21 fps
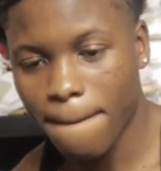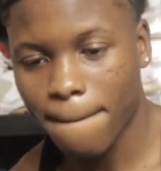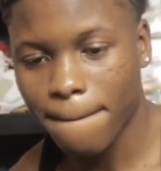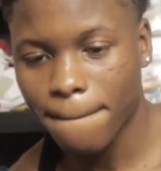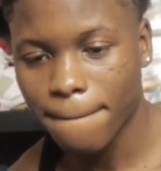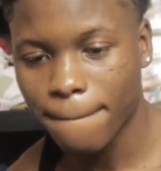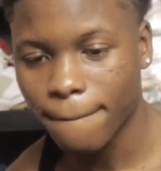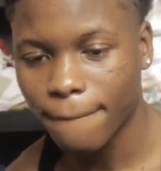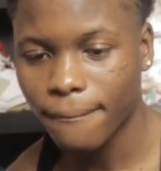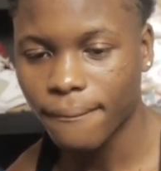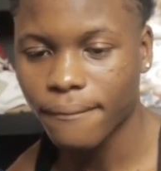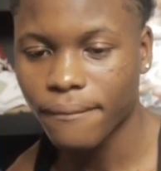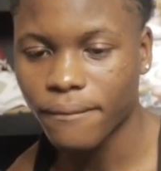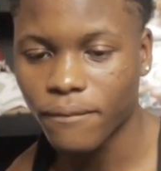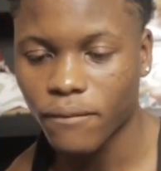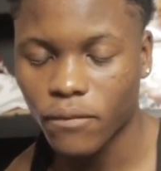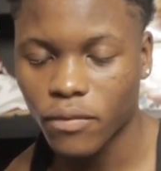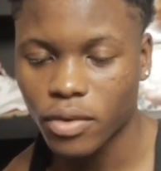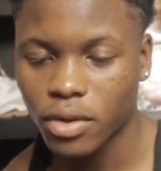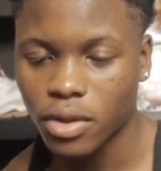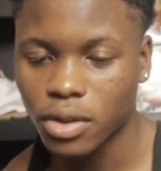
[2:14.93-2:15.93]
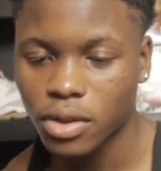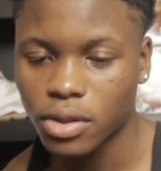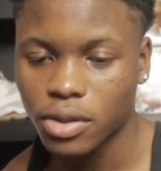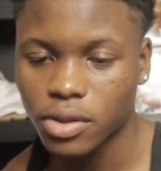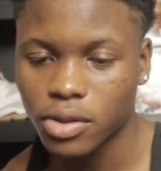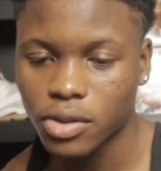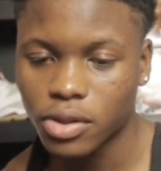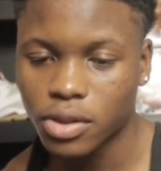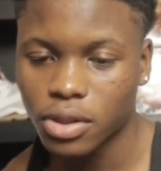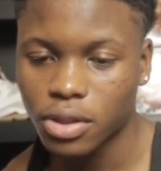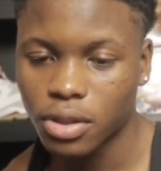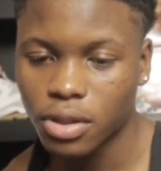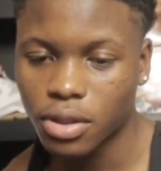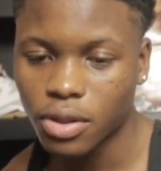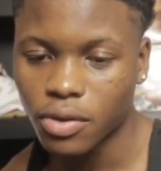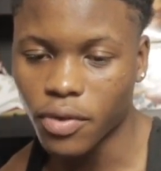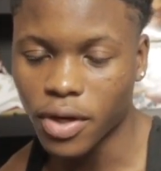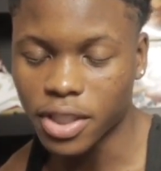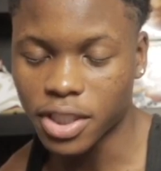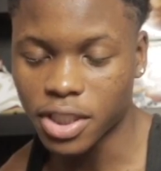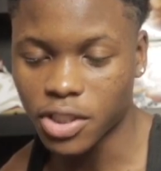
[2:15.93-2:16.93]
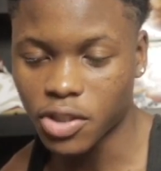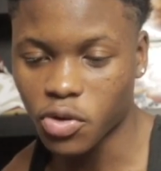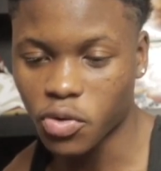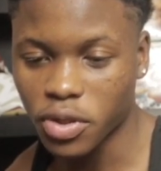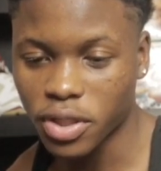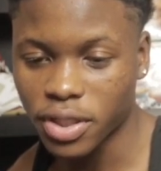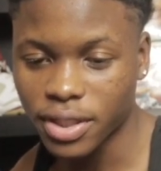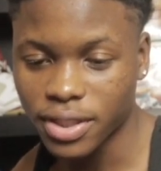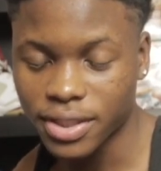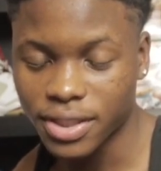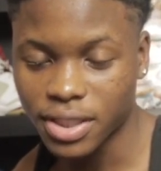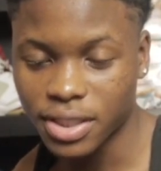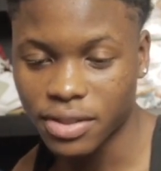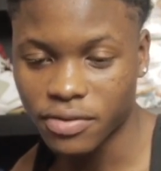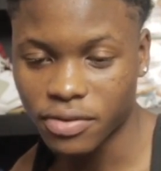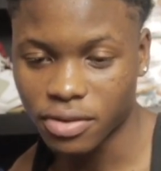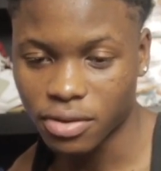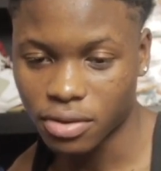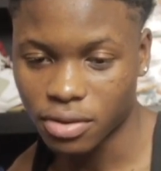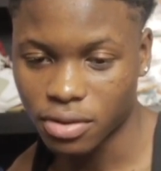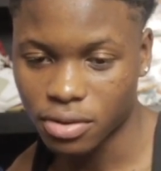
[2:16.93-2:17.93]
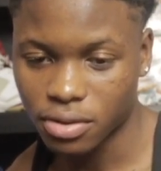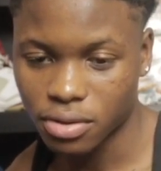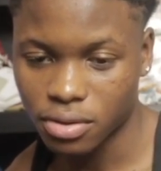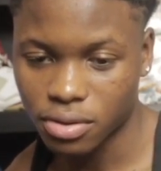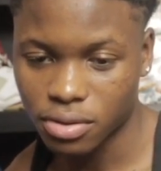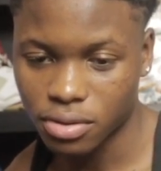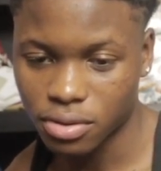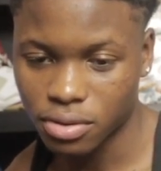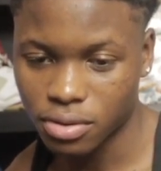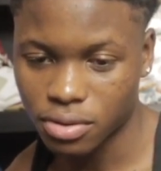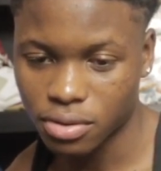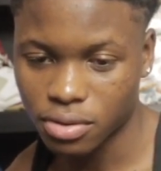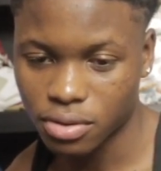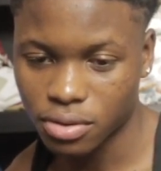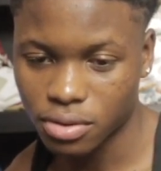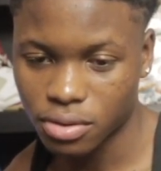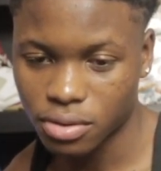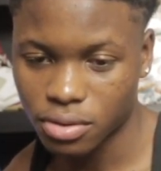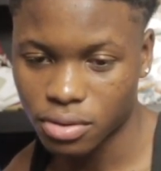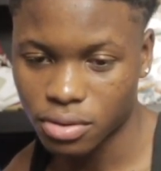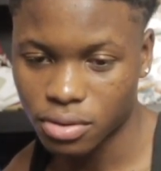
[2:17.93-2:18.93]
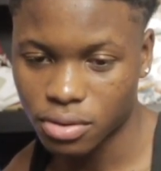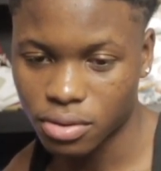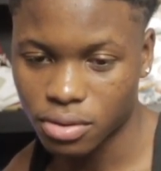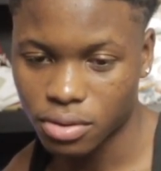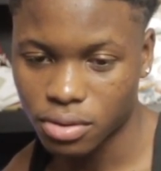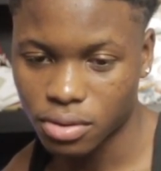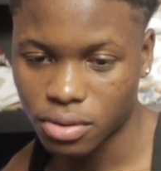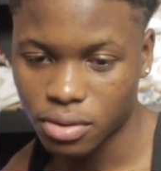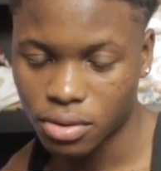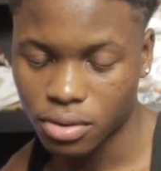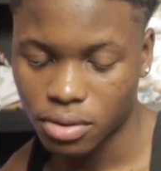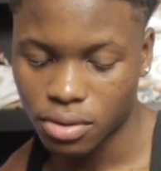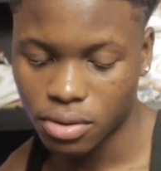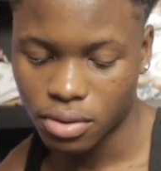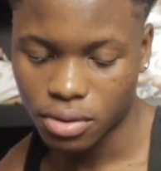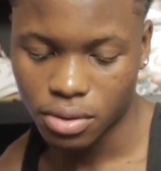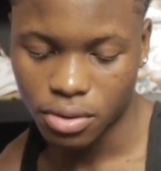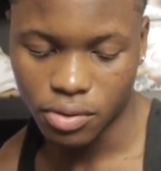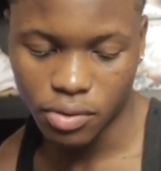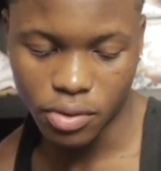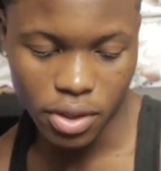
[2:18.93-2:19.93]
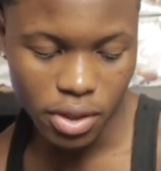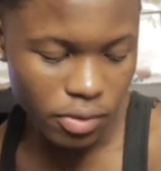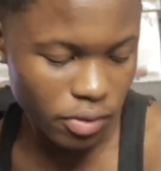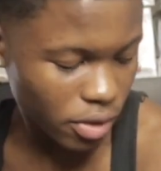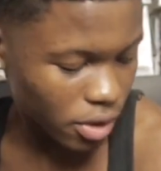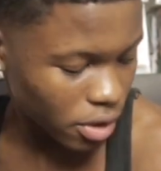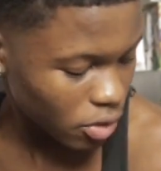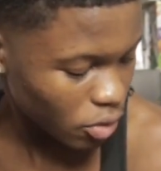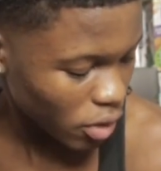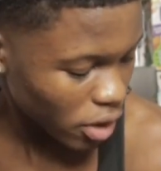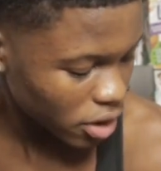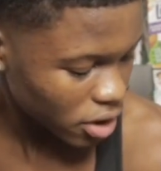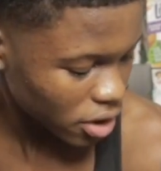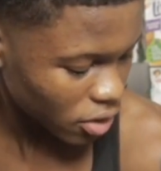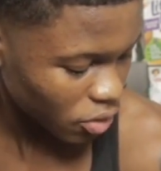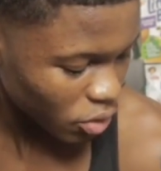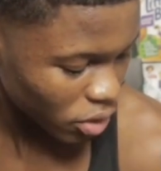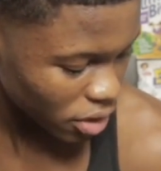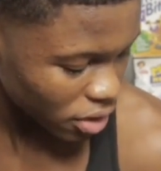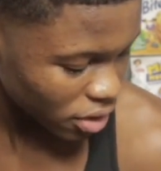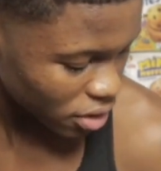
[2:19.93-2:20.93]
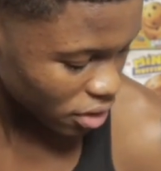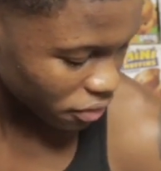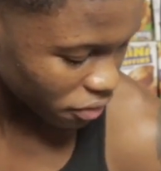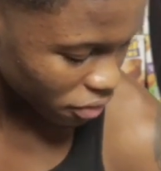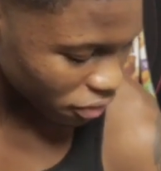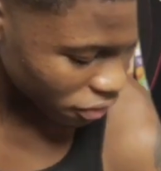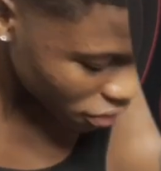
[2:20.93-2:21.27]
Watching Queen Latifah. Watching Queen Latifah? Mm-hmm. What are you watching Queen Latifah